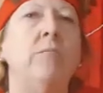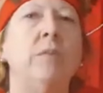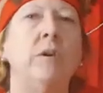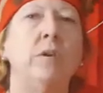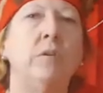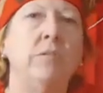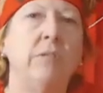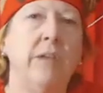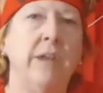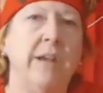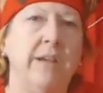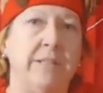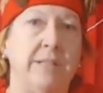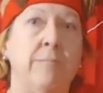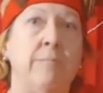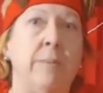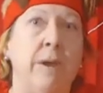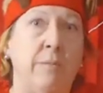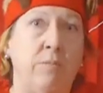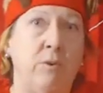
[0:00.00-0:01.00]
middle that has a
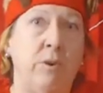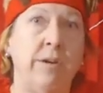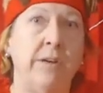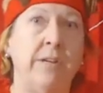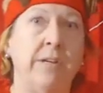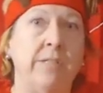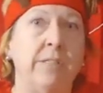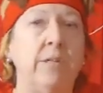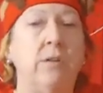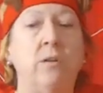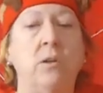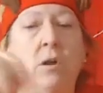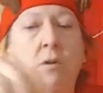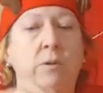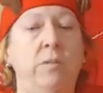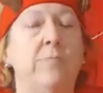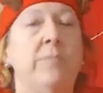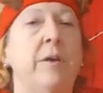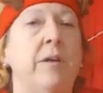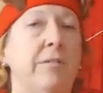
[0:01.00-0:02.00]
memory because it'll
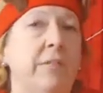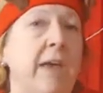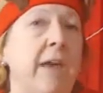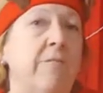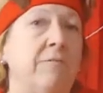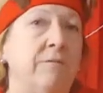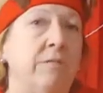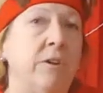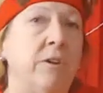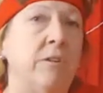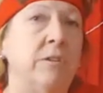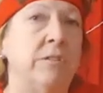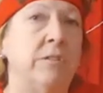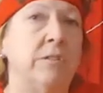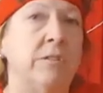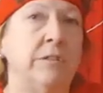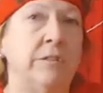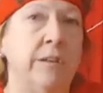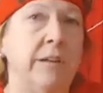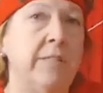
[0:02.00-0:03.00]
always melt that
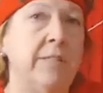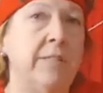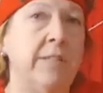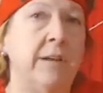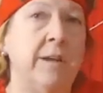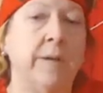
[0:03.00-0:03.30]
first next